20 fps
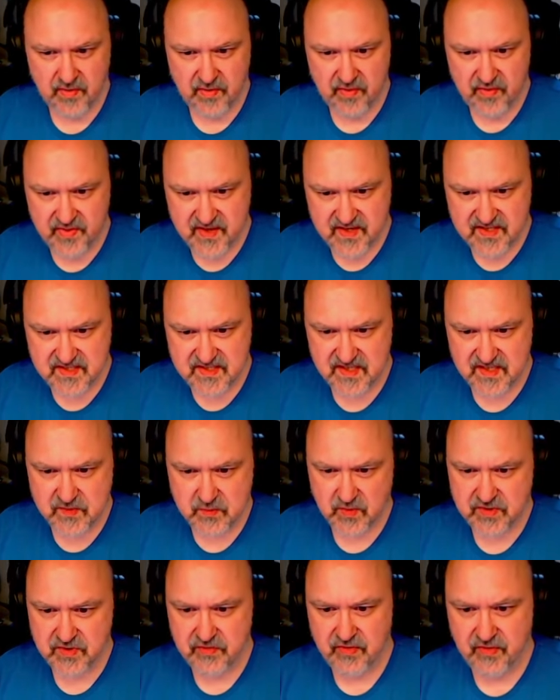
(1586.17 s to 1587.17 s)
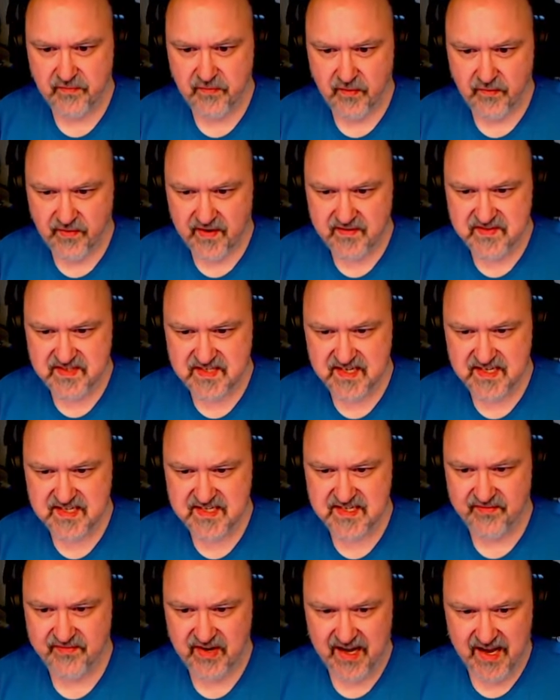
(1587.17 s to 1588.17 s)
This is one, two, three, four, five, six,
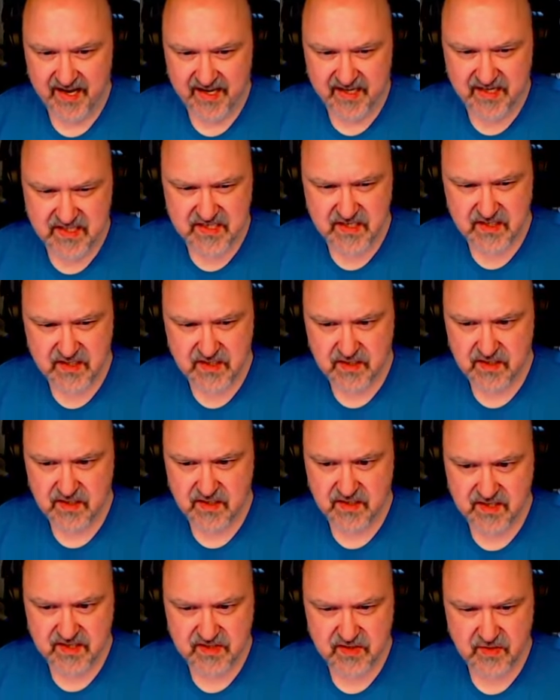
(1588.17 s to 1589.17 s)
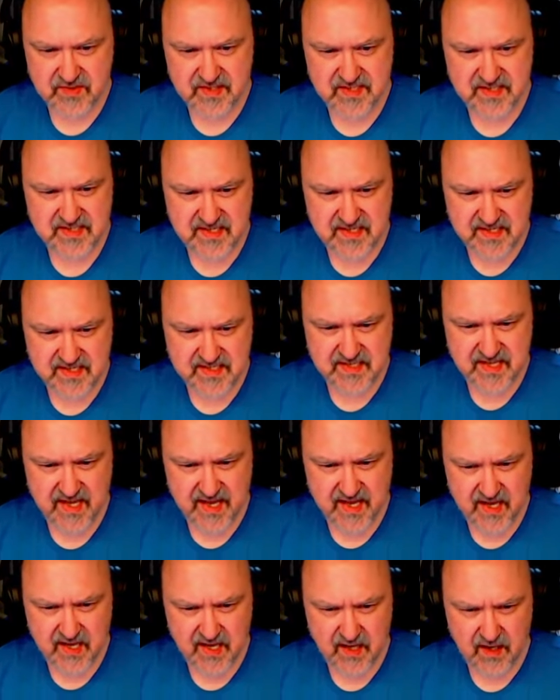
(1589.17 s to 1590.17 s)
seven, eight. There's no six
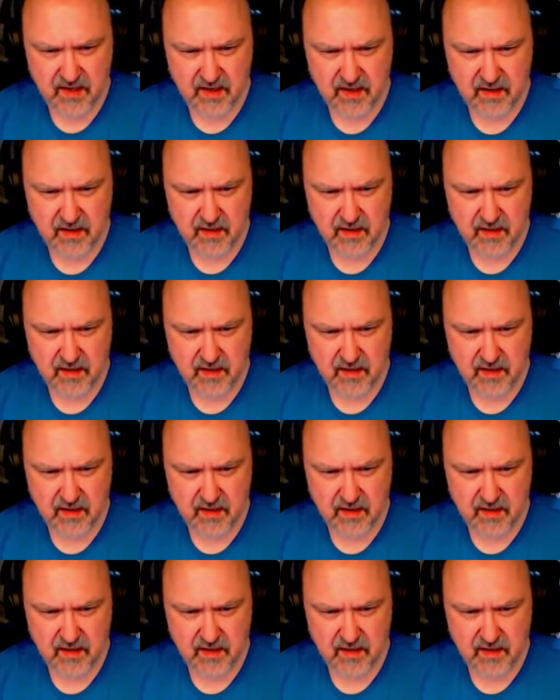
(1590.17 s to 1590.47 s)
there.